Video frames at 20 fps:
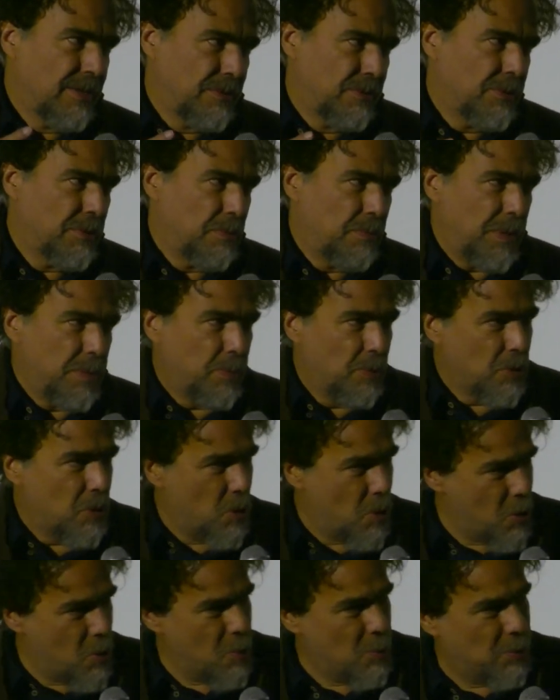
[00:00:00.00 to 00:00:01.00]
You know, the people
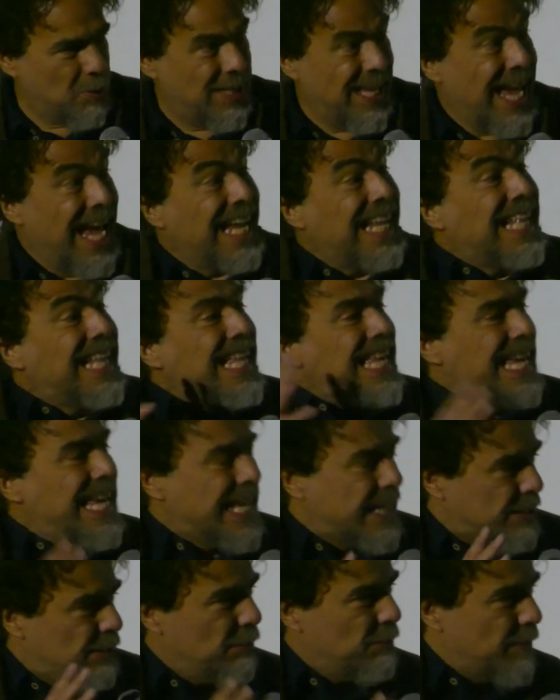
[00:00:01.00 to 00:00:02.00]
go, but the
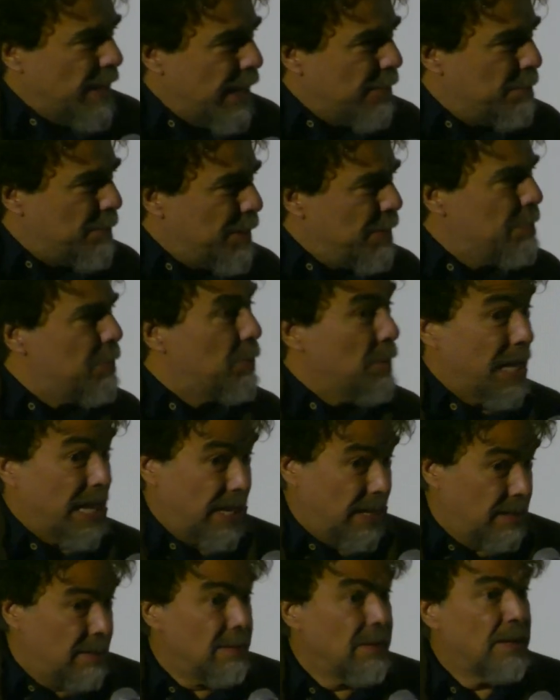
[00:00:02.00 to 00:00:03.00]
ideas of that people
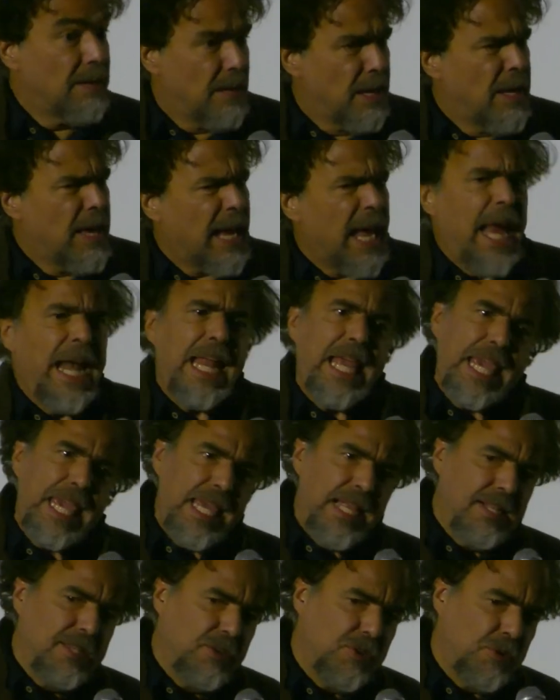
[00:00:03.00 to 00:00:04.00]
can
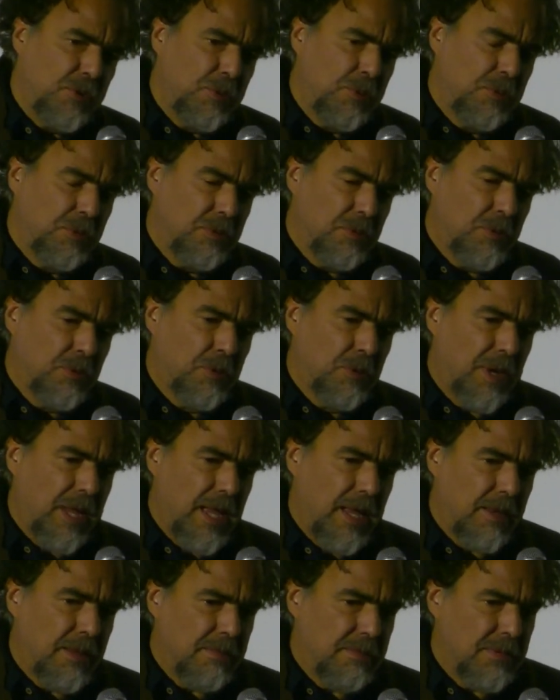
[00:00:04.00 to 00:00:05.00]
heal you
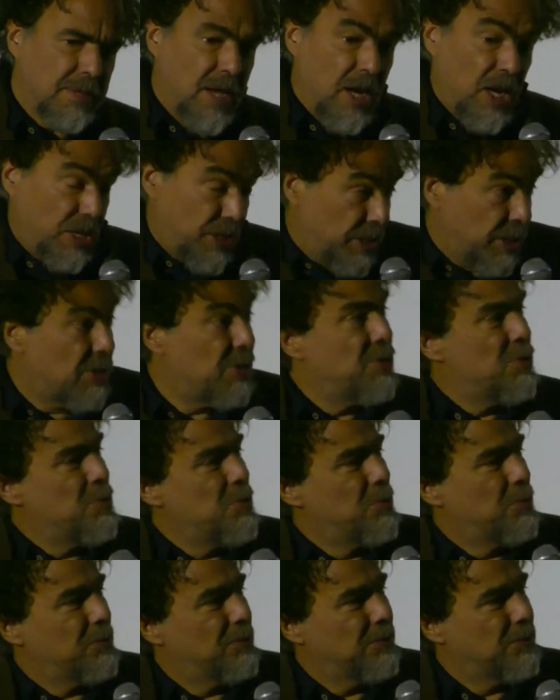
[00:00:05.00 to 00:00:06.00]
or can hurt
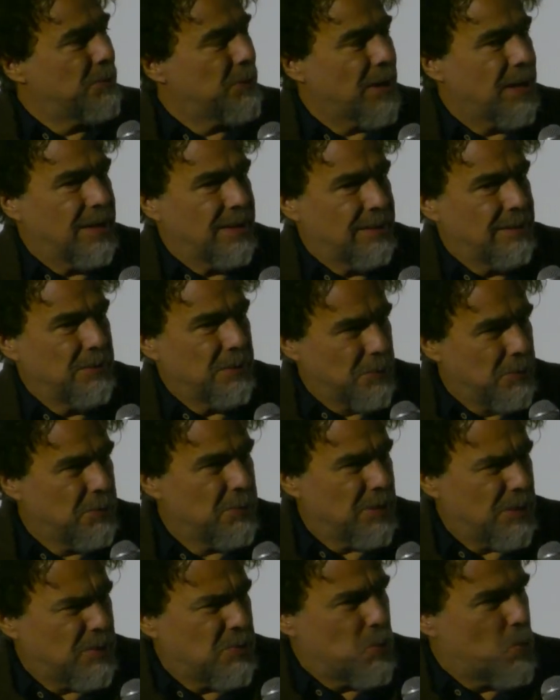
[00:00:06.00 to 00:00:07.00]
you or can, you
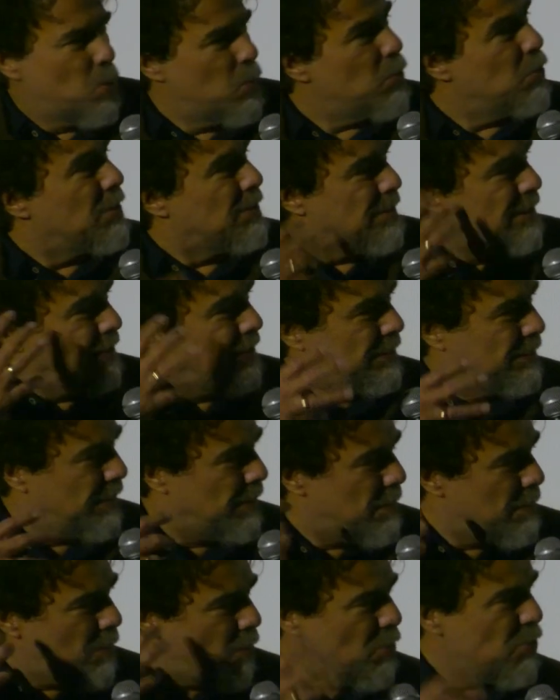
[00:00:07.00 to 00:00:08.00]
know, it's wounds,
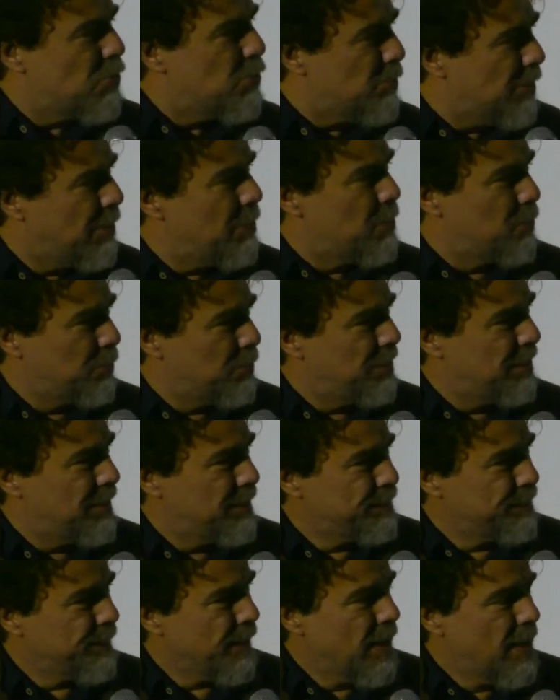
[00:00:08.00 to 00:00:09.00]
it's an emotional wound.
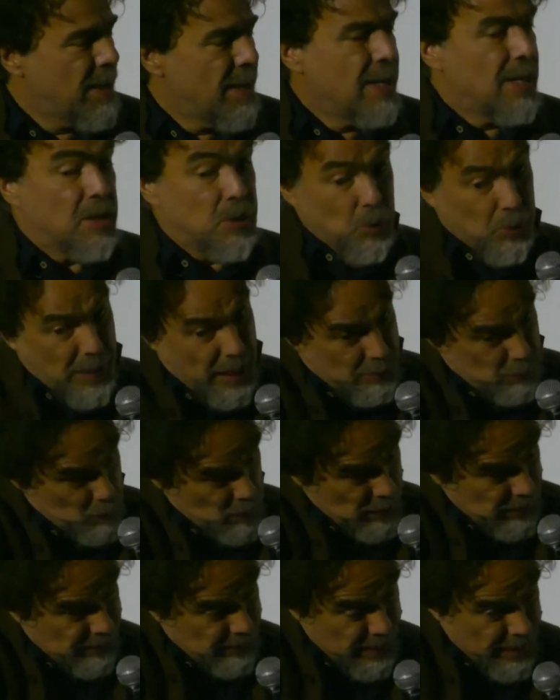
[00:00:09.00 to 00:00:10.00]
So that's
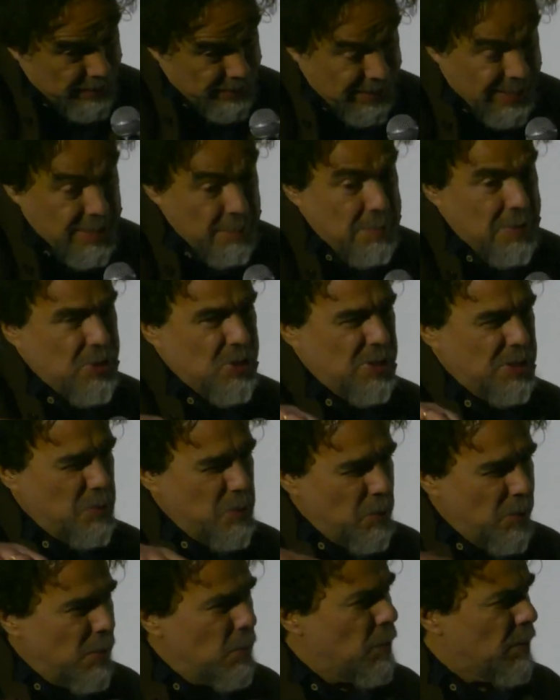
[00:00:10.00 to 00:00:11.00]
why that image
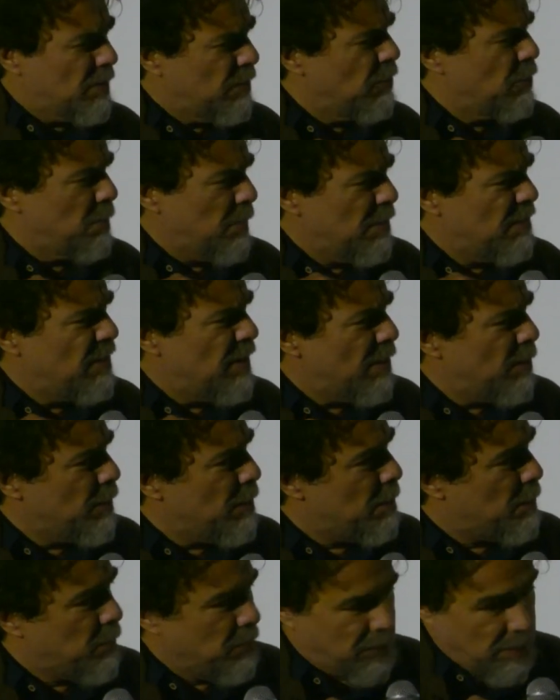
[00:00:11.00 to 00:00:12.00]
in a way was for me
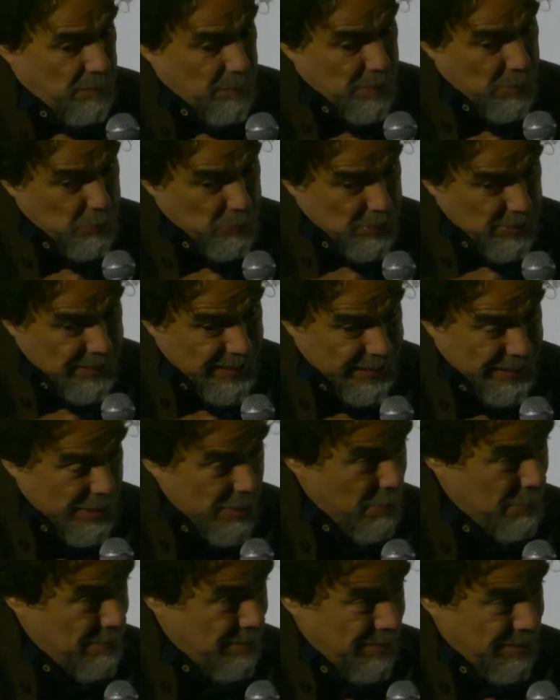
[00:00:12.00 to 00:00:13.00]
very important because it's
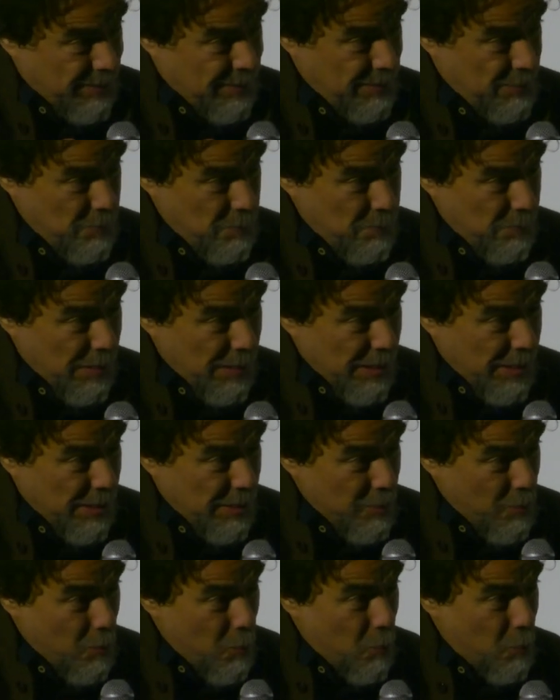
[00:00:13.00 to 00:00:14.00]
like an
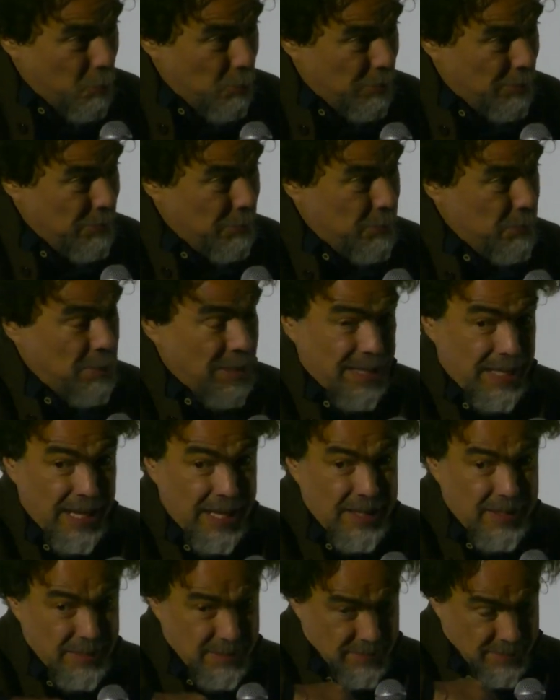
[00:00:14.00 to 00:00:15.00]
umbilical cord, you know, and
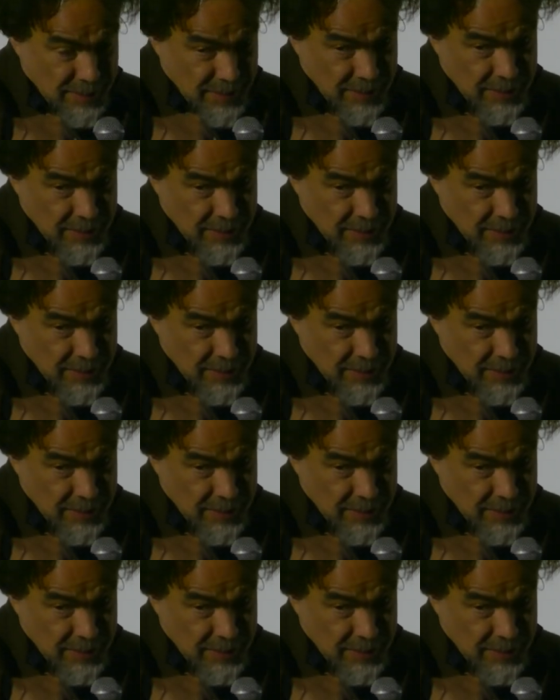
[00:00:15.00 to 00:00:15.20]
then